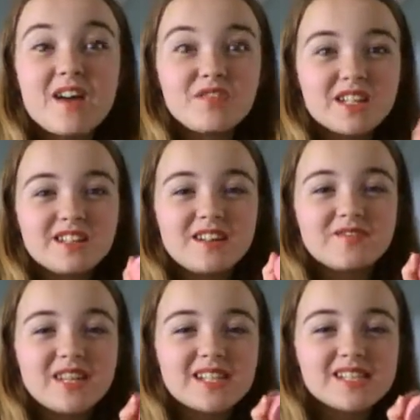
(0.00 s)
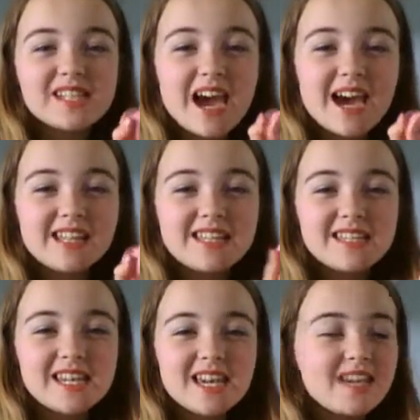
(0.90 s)
really love this, and
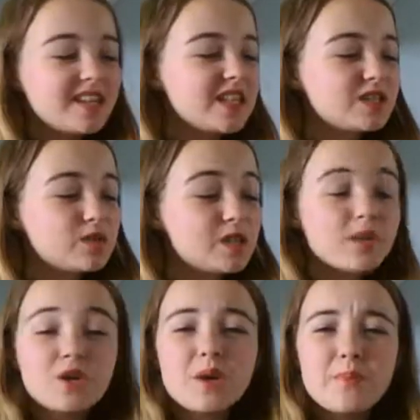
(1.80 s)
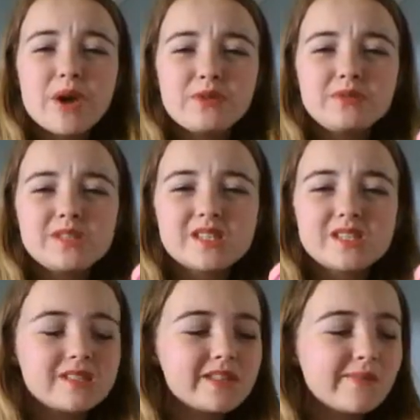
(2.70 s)
this was about £1,
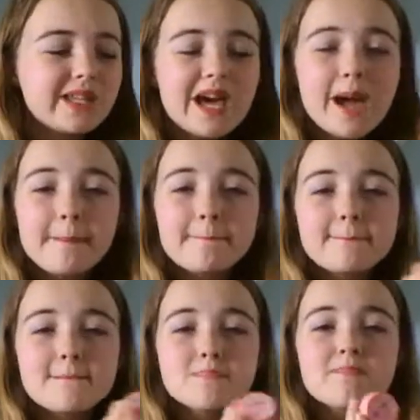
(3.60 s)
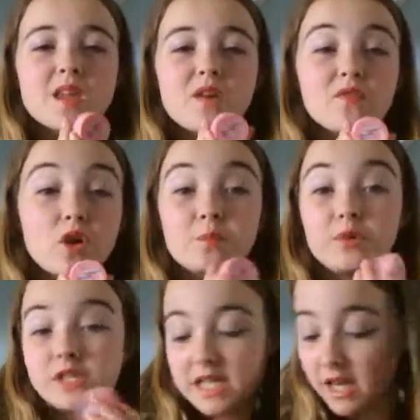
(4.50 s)
something like that, from
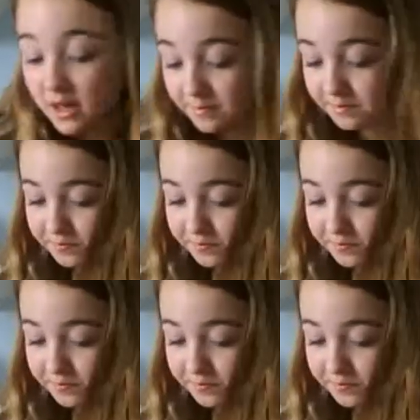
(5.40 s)
Body Care.